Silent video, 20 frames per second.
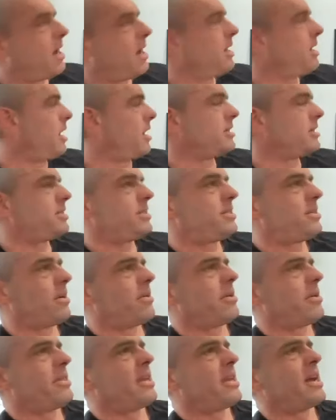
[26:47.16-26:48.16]
I I
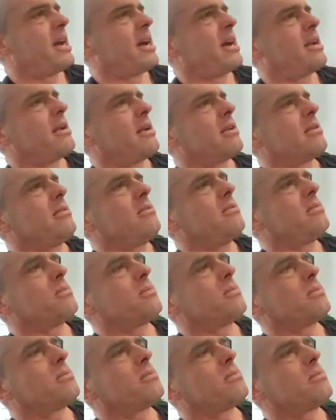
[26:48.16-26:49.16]
started that.
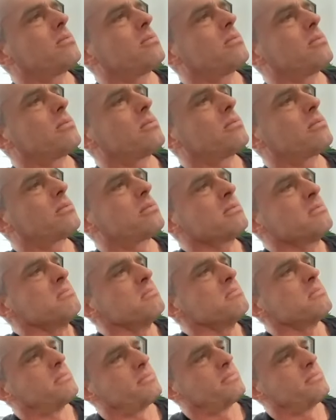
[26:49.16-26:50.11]
I